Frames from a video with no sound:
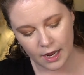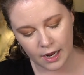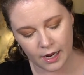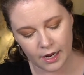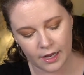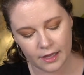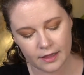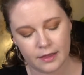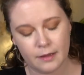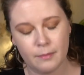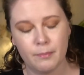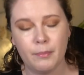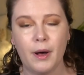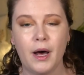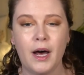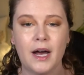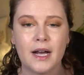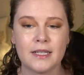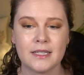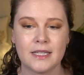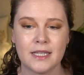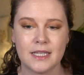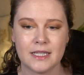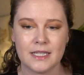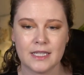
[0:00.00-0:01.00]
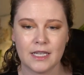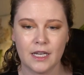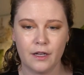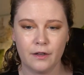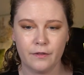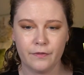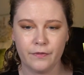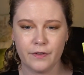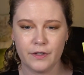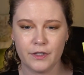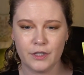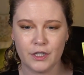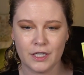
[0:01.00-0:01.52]
Uh, the box
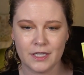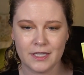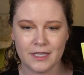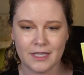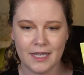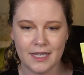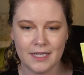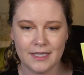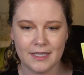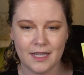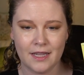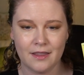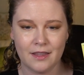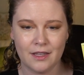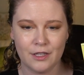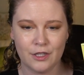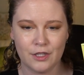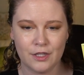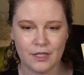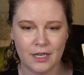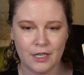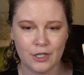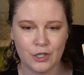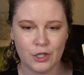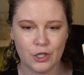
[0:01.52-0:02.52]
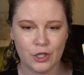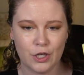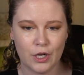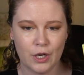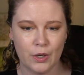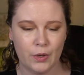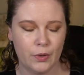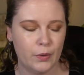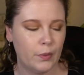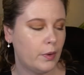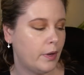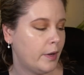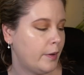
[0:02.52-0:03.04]
itself just says the Sun
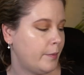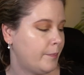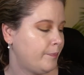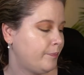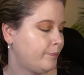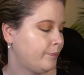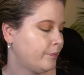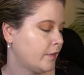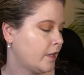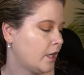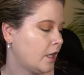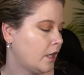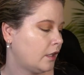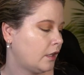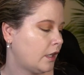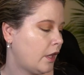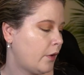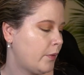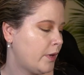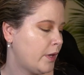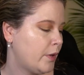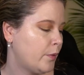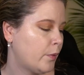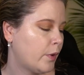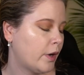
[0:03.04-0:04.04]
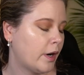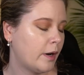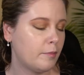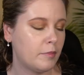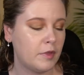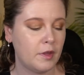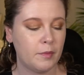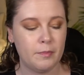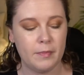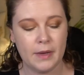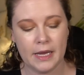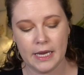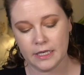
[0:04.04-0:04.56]
Show Glowy
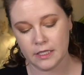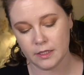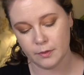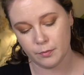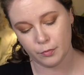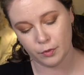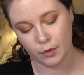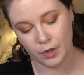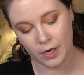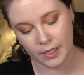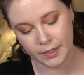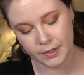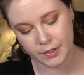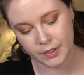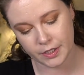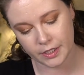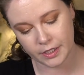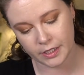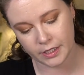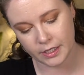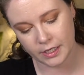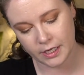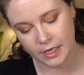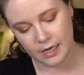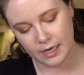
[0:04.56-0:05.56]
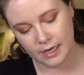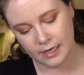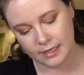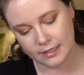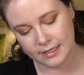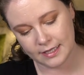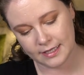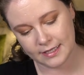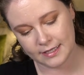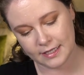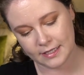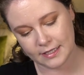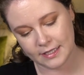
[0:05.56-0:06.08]
Warmth Baked Bronzer. Uh,
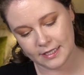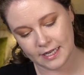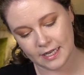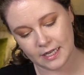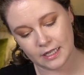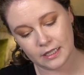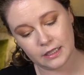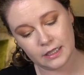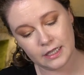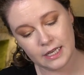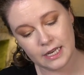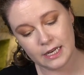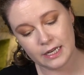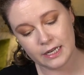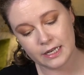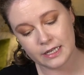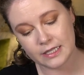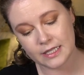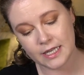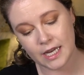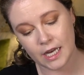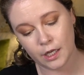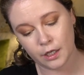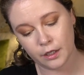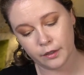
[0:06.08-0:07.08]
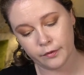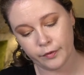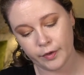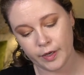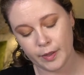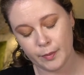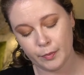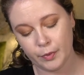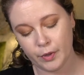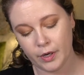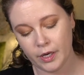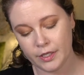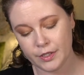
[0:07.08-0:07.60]
it says it's a clean,
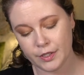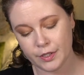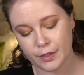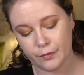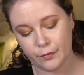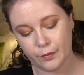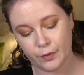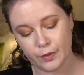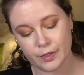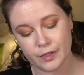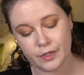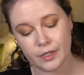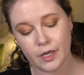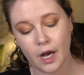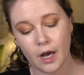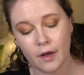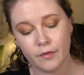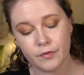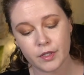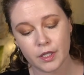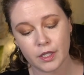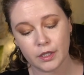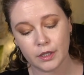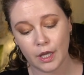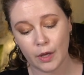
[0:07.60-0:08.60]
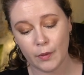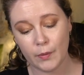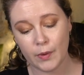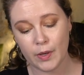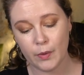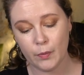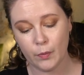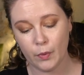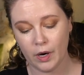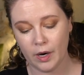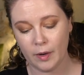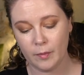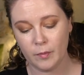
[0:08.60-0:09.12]
talc-free bronzer for soft,
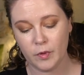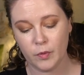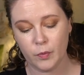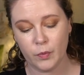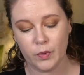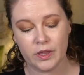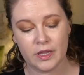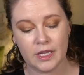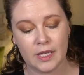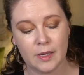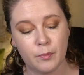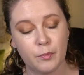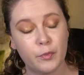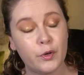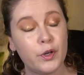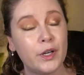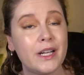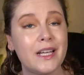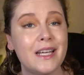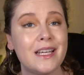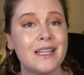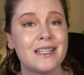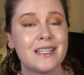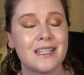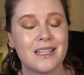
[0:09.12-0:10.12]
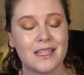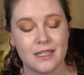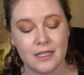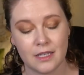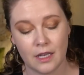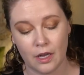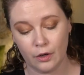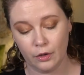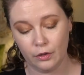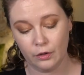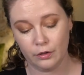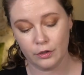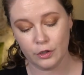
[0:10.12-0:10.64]
glowy warmth with the prettiest
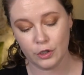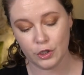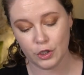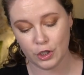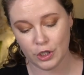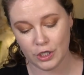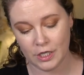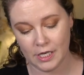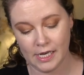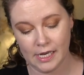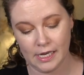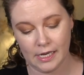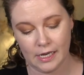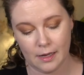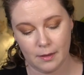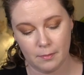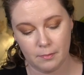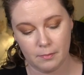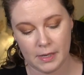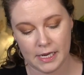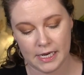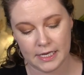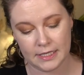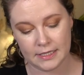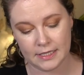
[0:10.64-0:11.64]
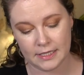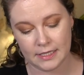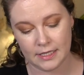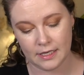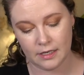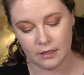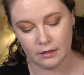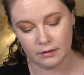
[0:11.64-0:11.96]
subtle sheen baked in